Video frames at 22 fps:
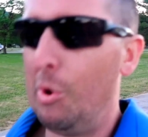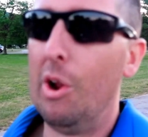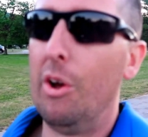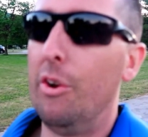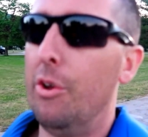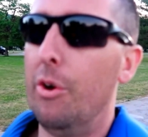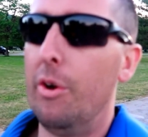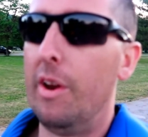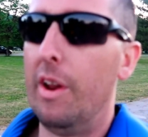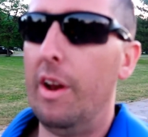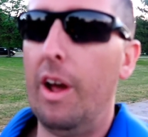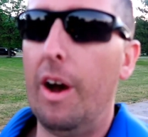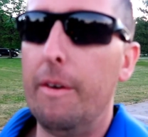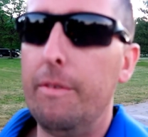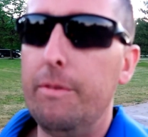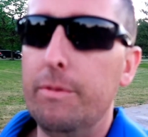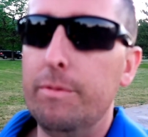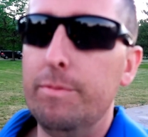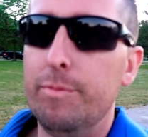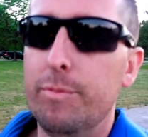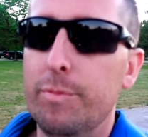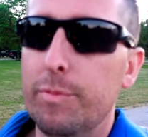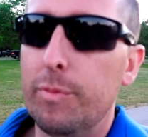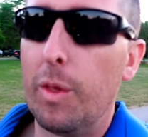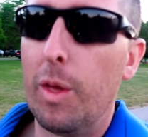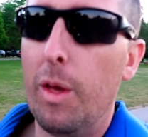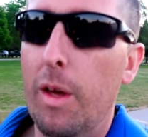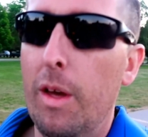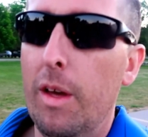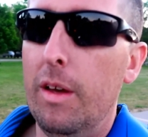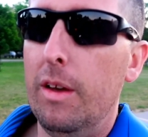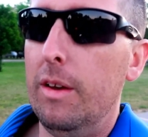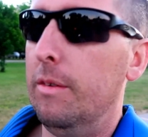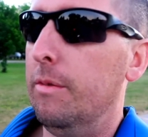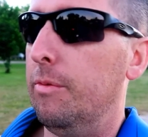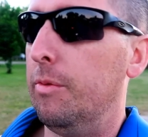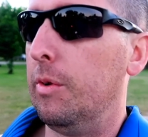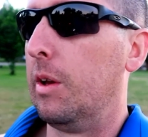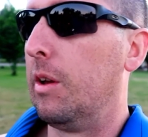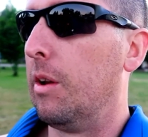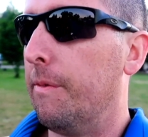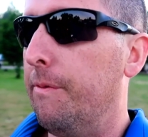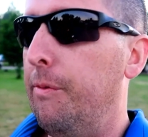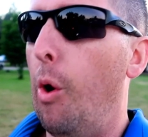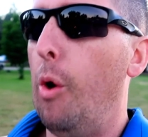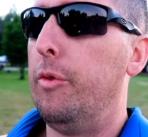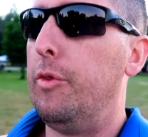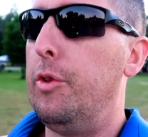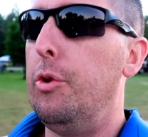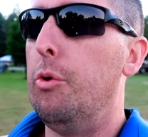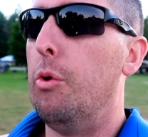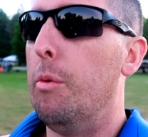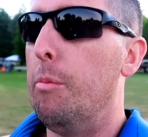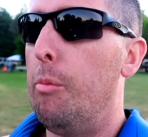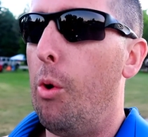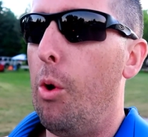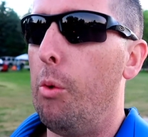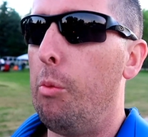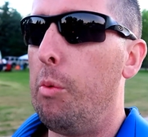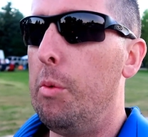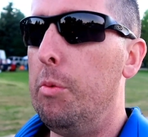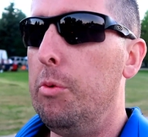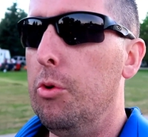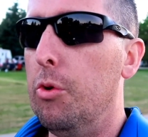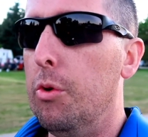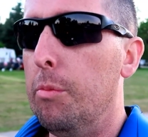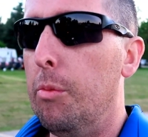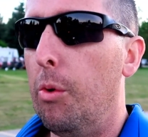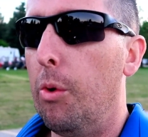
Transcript: We don't do it enough. If we could afford to do it more, we would do it